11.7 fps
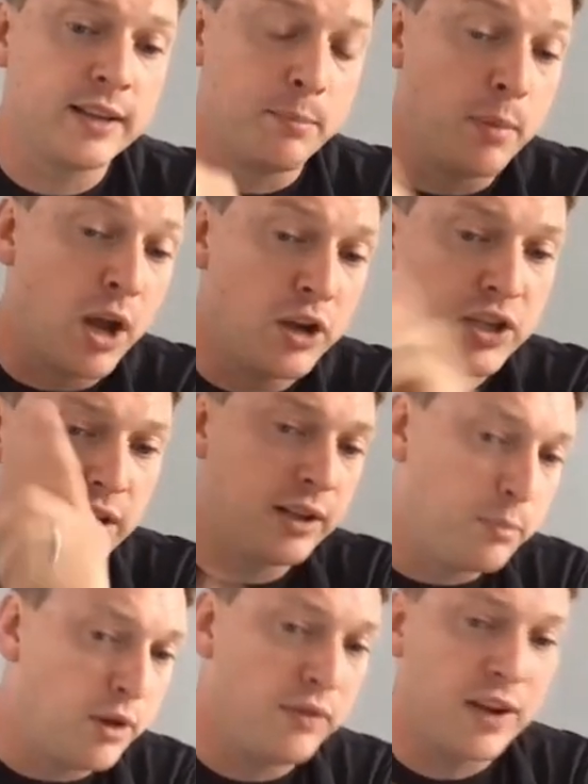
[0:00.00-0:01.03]
The
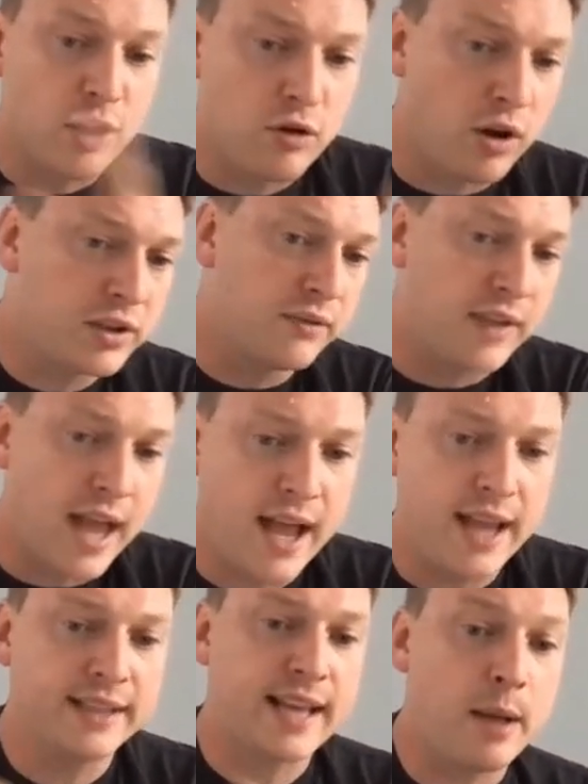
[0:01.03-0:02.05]
moving across of that
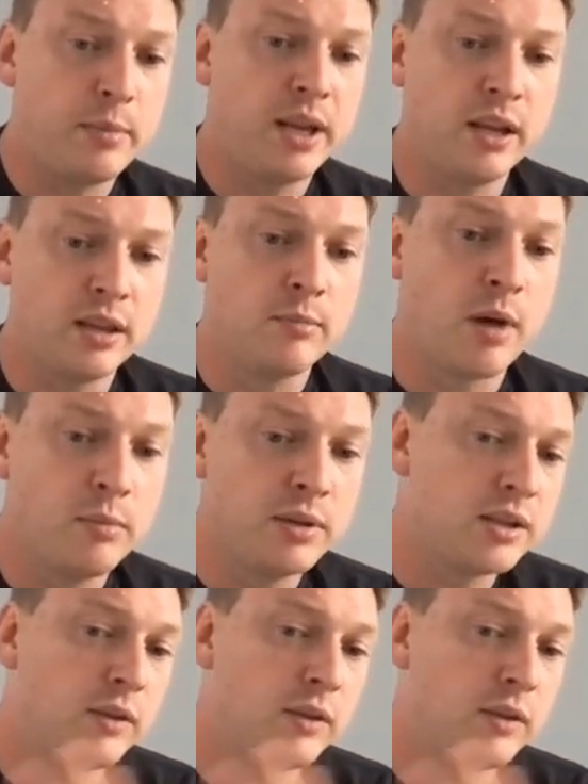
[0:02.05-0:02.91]
is happening at the moment.